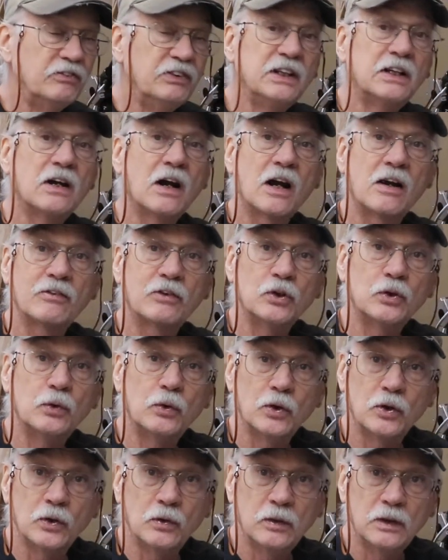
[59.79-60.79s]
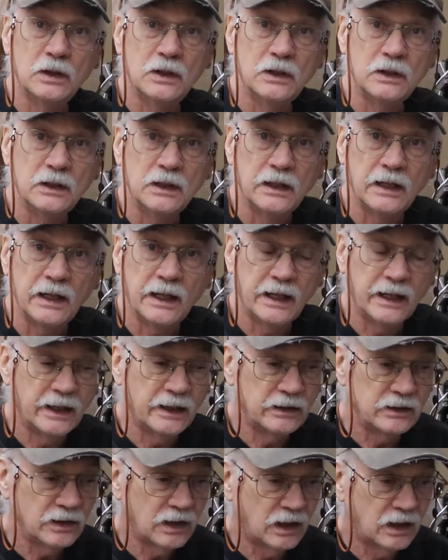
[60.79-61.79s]
V-Carve Guru,
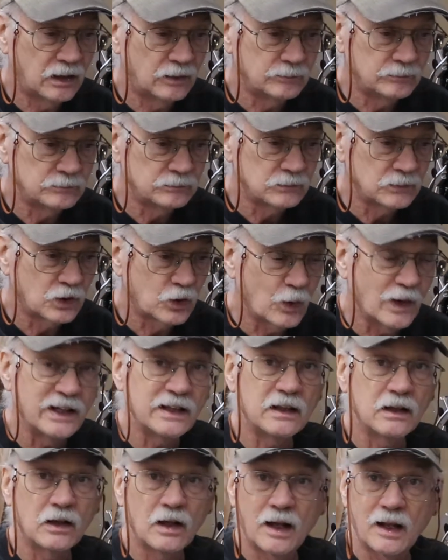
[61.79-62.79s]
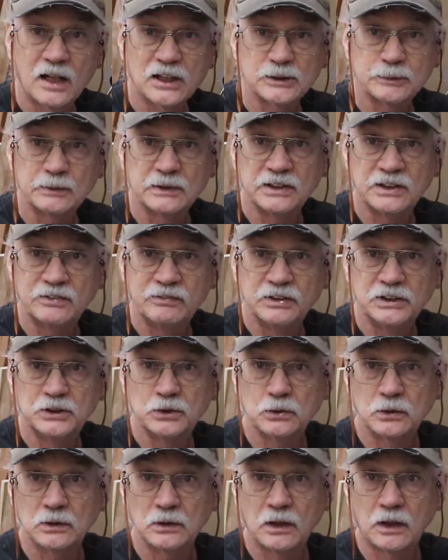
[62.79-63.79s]
and quite the knowledgeable individual